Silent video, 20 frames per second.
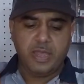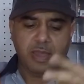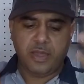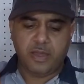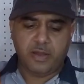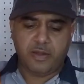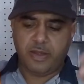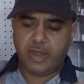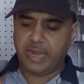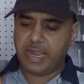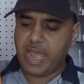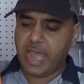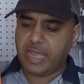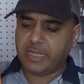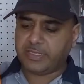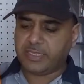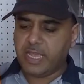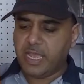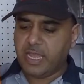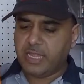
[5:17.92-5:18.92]
All right,
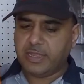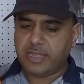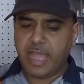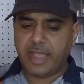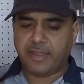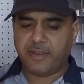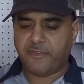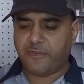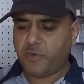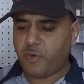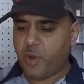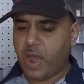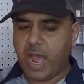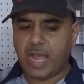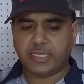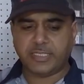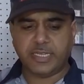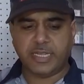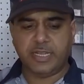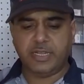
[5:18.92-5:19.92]
guys, thank you for
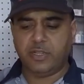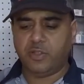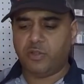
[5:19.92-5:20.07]
watching.